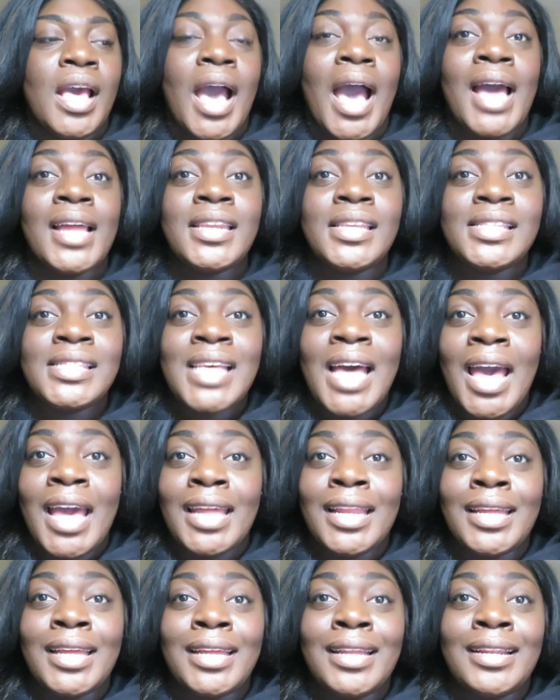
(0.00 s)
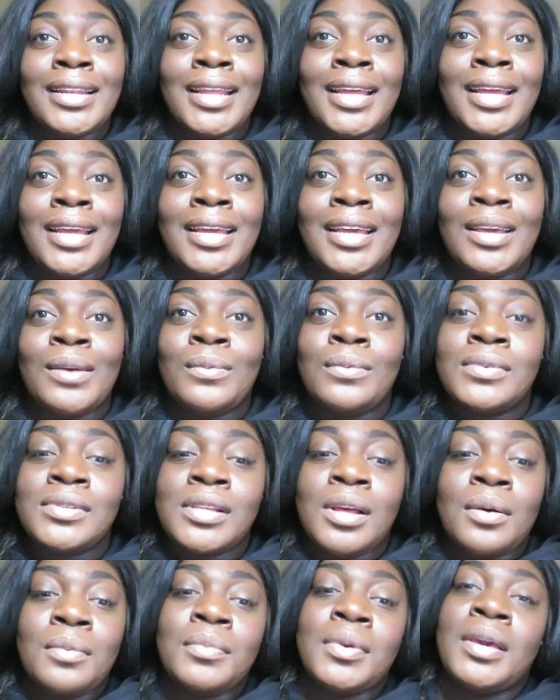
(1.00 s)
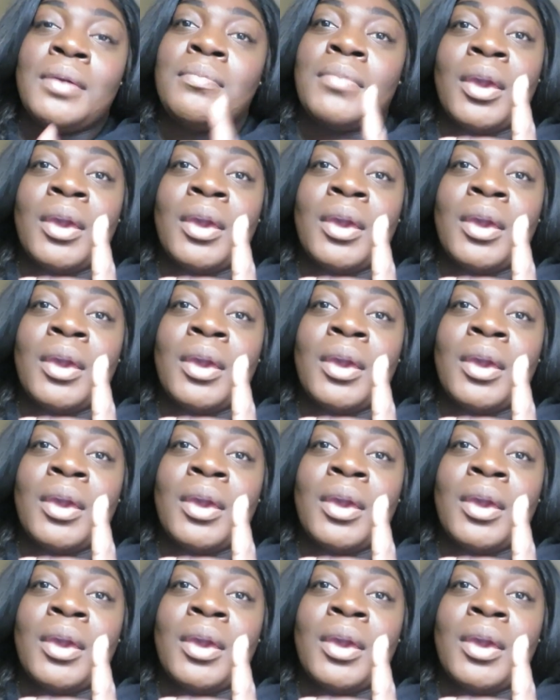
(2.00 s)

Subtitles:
I decided that it was gonna be a